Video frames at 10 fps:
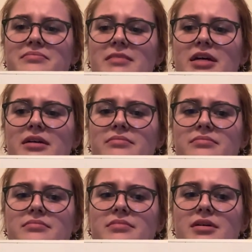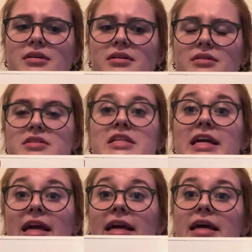of
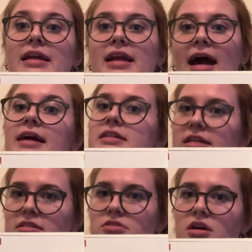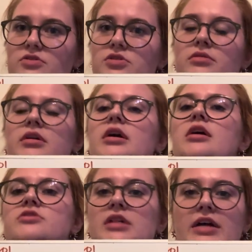sneaking in and acting as aldosterone.
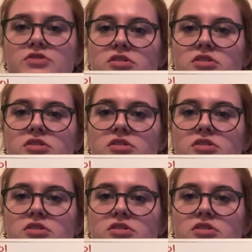So that's just